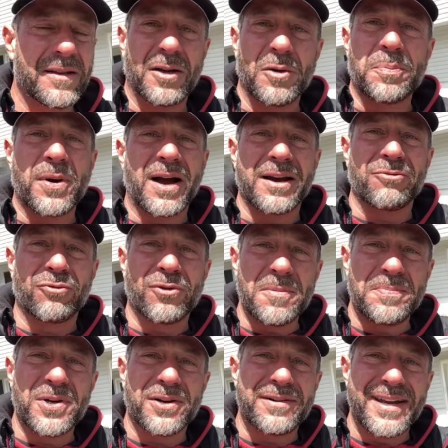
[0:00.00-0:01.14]
he'll probably rip
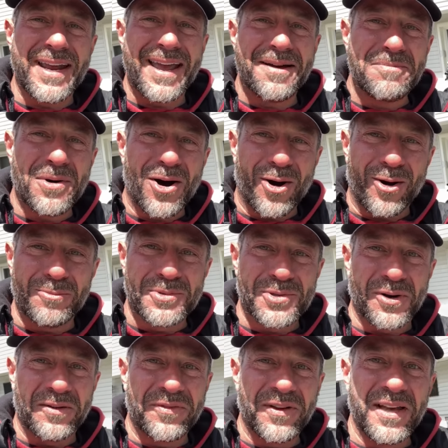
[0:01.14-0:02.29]
your damn arms off.